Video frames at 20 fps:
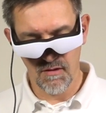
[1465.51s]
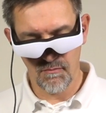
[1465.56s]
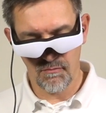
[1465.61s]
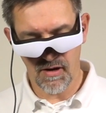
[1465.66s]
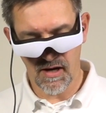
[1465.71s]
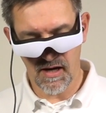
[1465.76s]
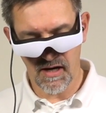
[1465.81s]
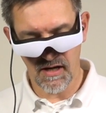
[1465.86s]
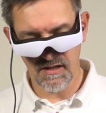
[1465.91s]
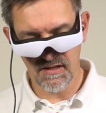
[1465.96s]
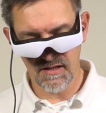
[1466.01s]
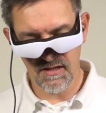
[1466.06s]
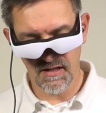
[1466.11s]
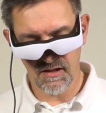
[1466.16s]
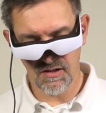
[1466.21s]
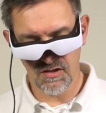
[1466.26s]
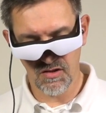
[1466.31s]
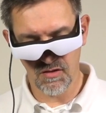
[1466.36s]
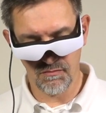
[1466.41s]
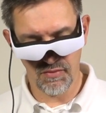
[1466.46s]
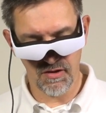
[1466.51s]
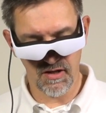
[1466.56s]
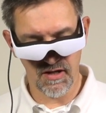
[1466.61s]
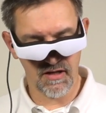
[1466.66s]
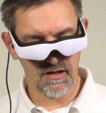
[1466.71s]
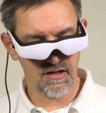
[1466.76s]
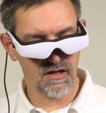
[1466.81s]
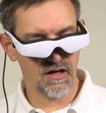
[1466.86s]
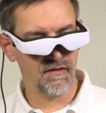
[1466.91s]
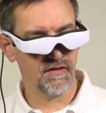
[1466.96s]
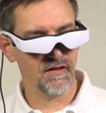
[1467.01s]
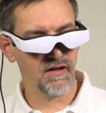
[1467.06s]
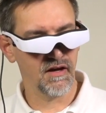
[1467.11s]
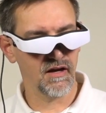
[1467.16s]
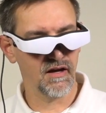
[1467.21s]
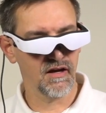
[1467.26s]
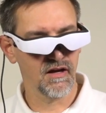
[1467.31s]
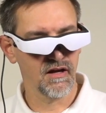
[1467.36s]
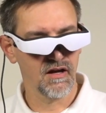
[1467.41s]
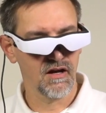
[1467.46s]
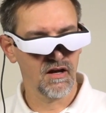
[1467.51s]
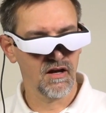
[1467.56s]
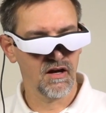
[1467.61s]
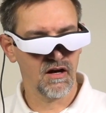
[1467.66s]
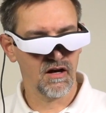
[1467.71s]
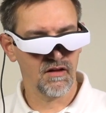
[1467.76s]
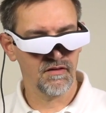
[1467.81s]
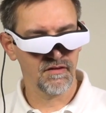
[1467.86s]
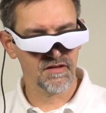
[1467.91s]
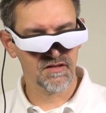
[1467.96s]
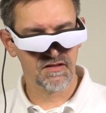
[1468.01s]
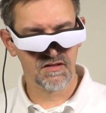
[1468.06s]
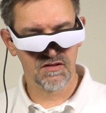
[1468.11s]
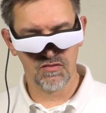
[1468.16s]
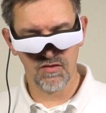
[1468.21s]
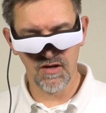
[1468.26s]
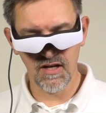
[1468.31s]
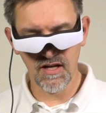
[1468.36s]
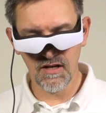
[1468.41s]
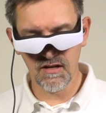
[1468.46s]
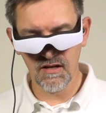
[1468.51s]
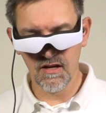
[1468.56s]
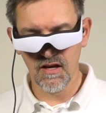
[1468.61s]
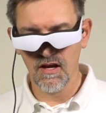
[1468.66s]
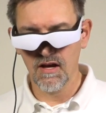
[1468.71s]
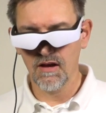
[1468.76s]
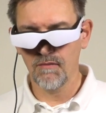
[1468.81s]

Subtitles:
part here to put it on the screen.